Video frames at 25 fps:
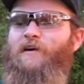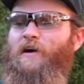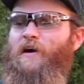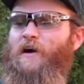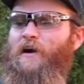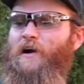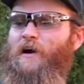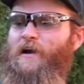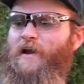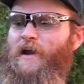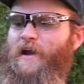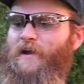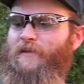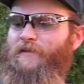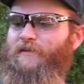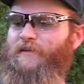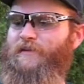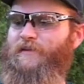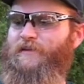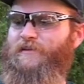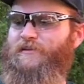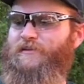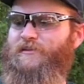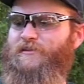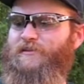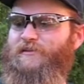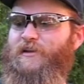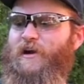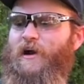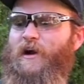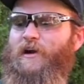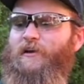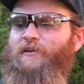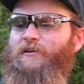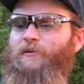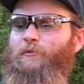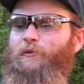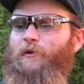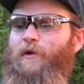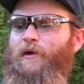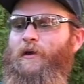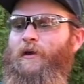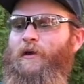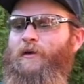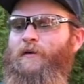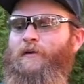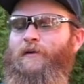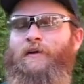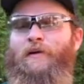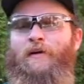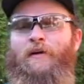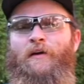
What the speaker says: I had these stocked away